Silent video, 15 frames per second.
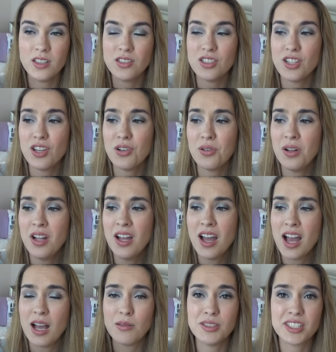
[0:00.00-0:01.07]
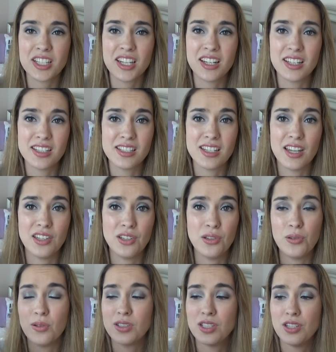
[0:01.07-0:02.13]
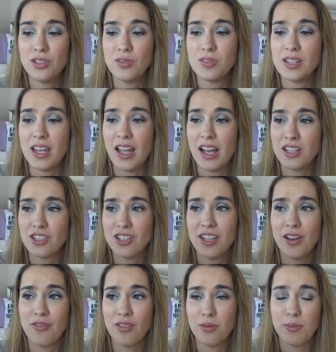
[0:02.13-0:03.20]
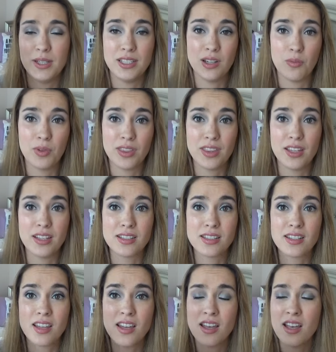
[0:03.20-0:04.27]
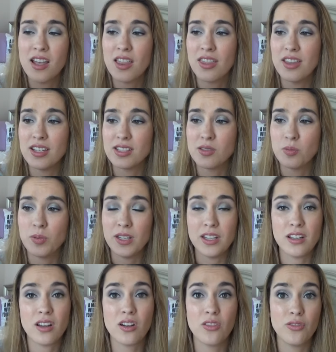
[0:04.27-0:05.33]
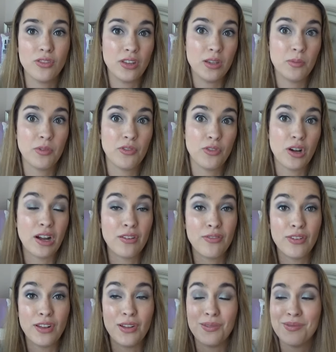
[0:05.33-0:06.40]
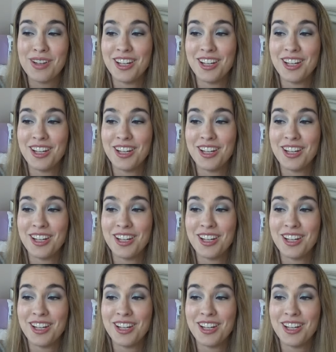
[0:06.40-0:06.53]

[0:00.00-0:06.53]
So I'm just going to continue to use it. I should definitely be done with this this week, hopefully before I film